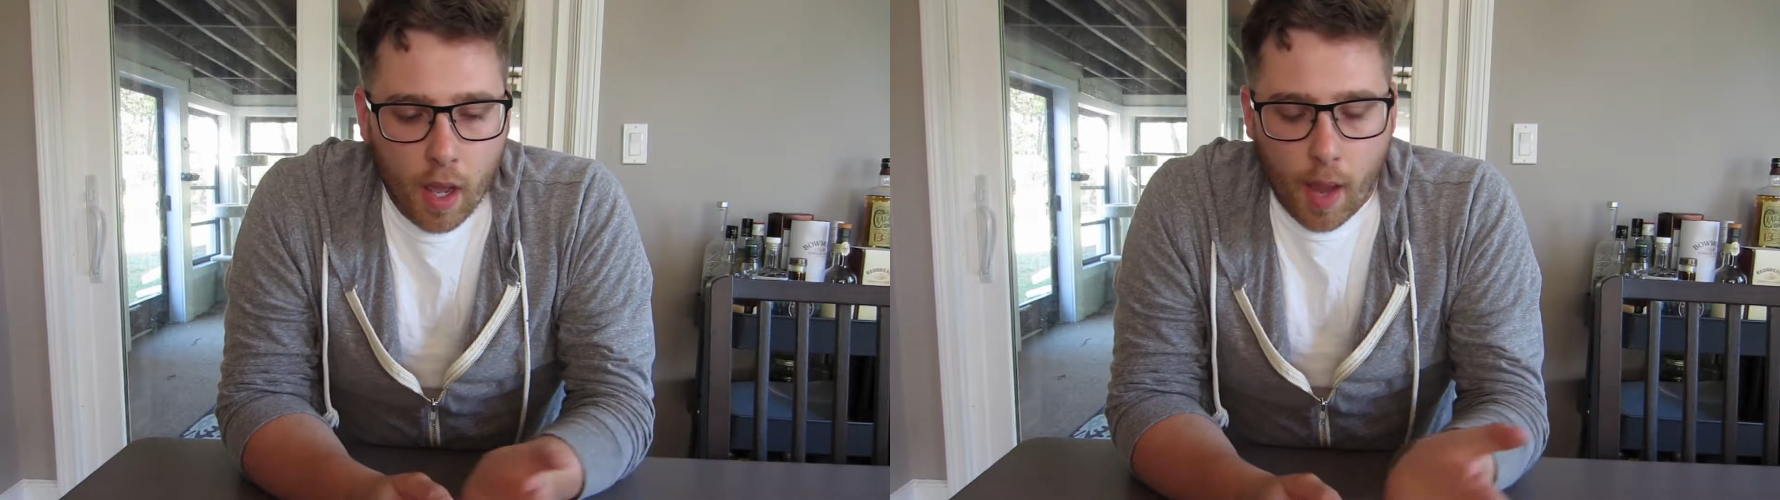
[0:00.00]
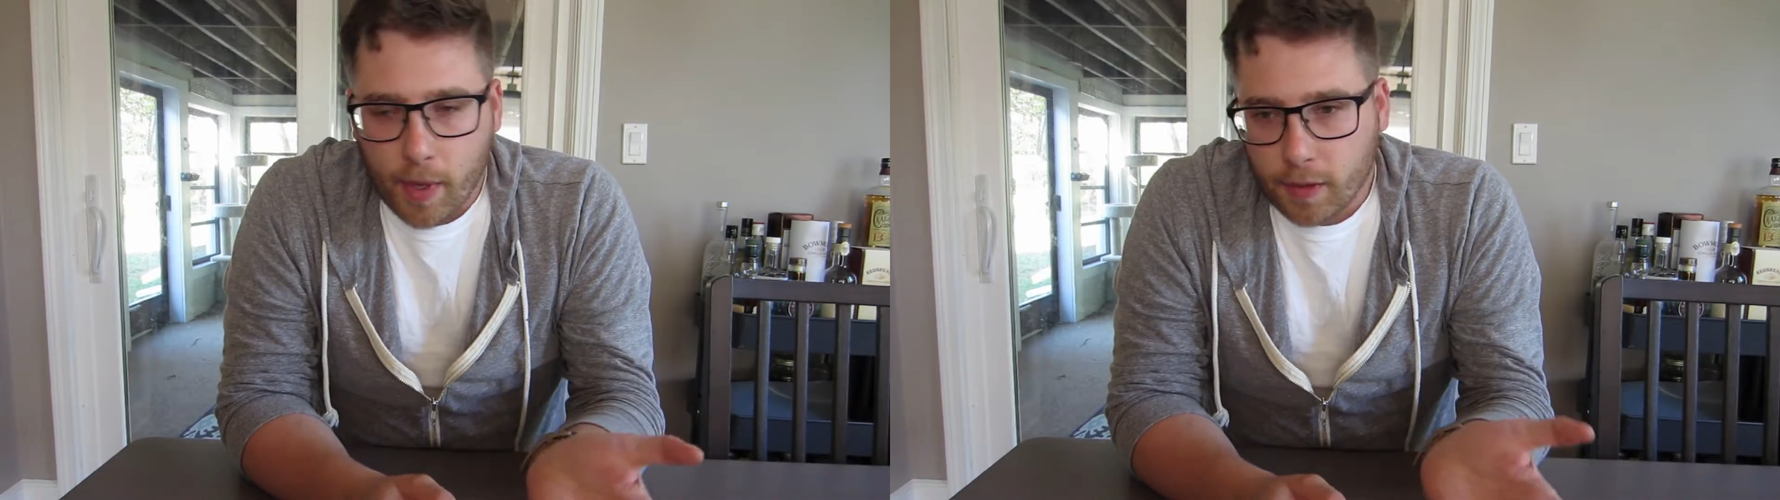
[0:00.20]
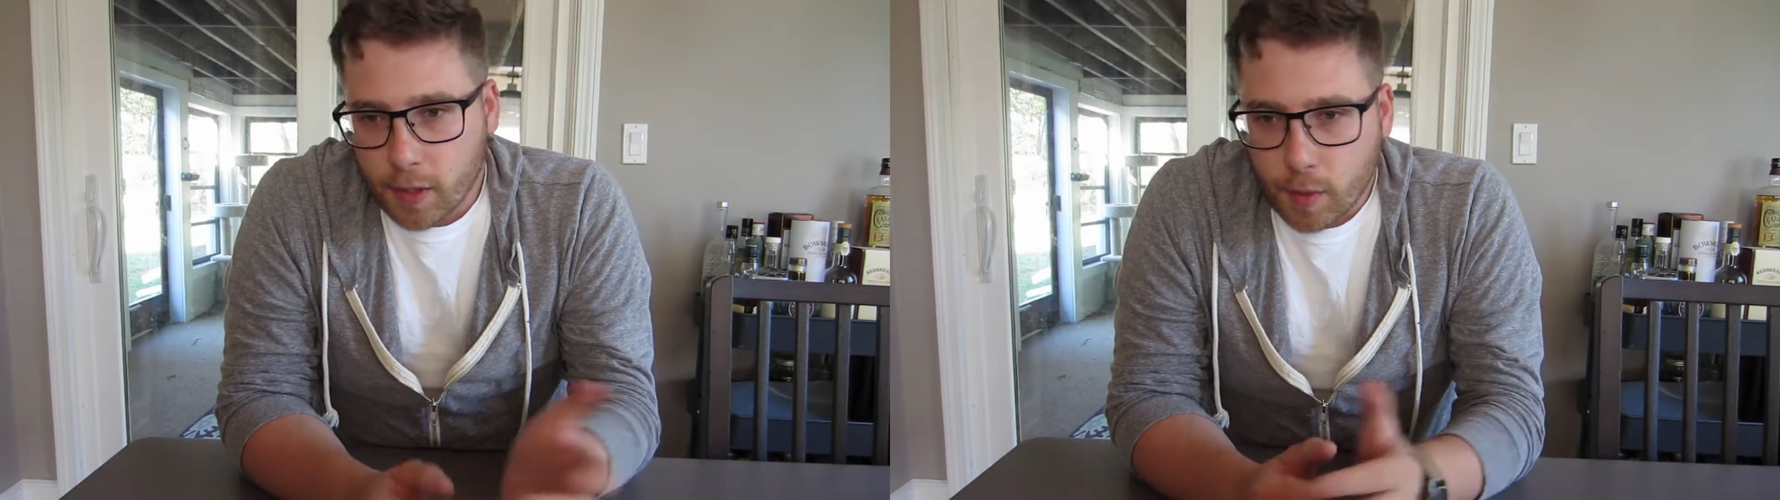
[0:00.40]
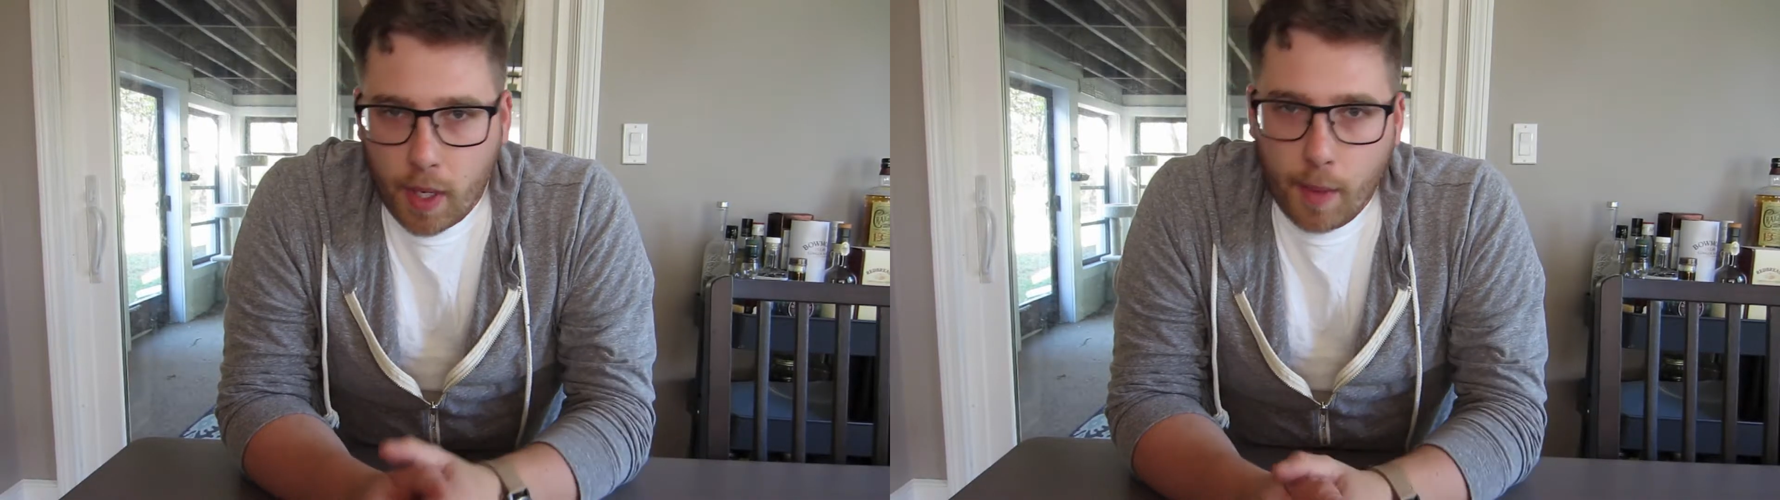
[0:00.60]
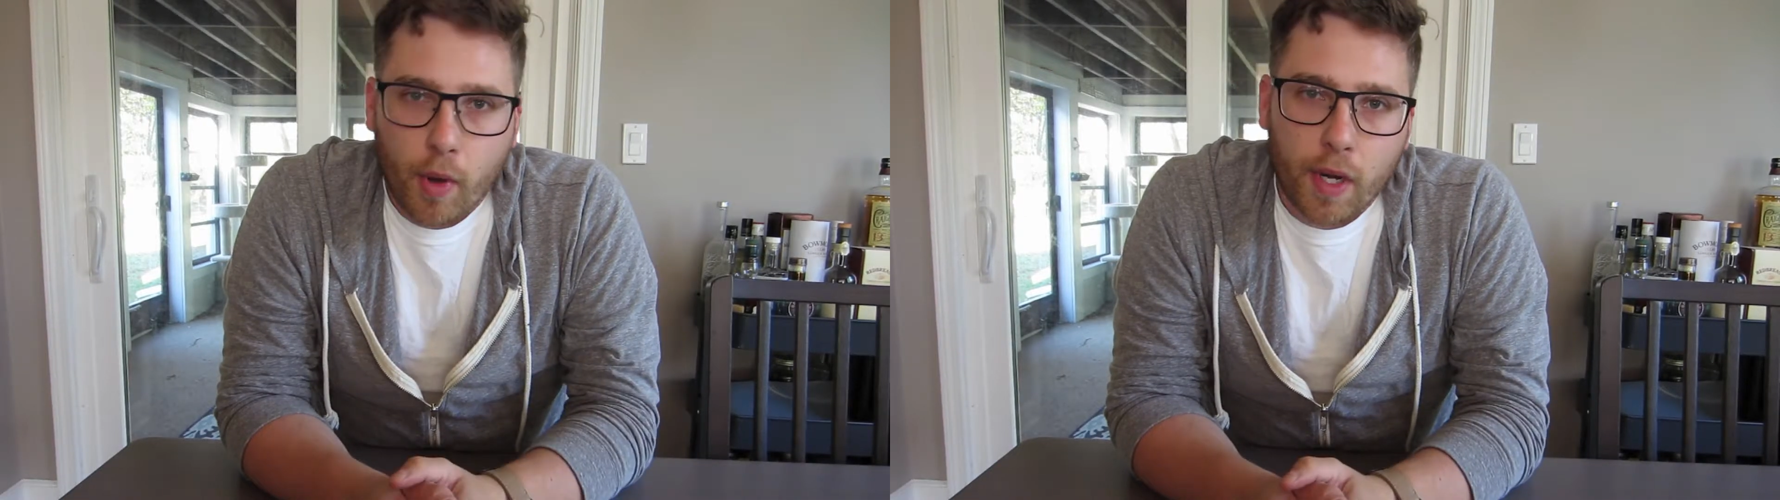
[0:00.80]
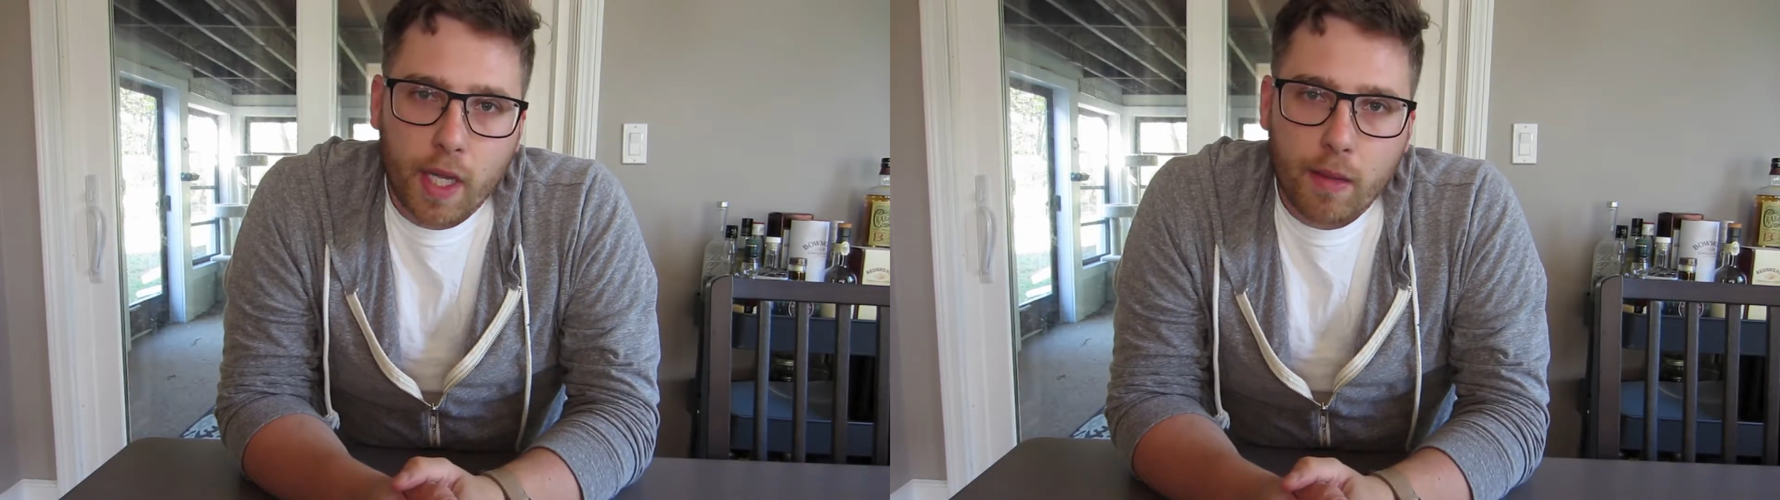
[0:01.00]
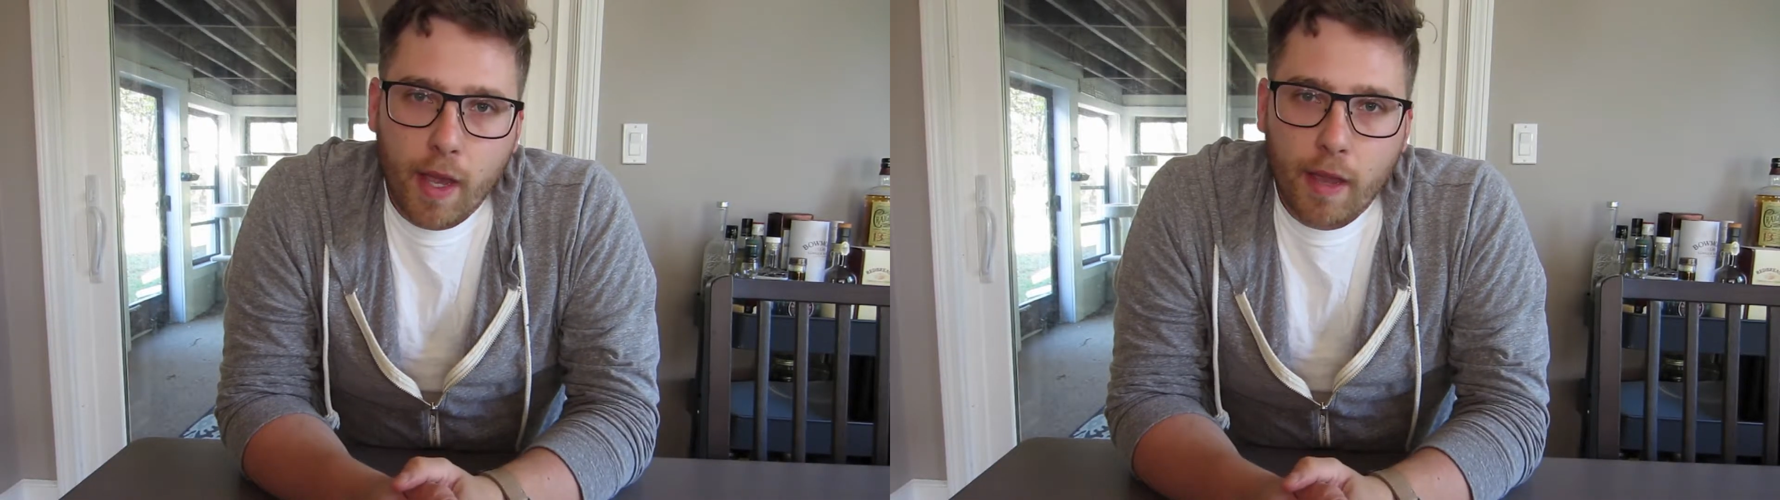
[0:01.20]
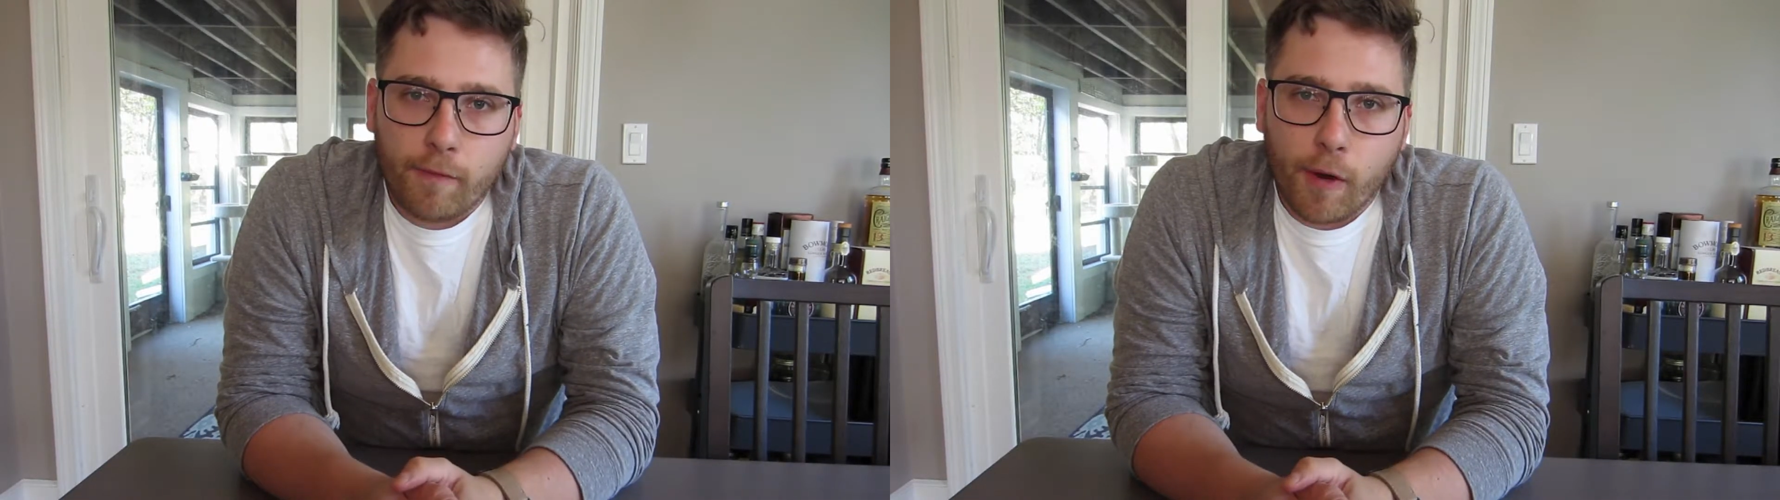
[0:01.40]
I picked this one up on eBay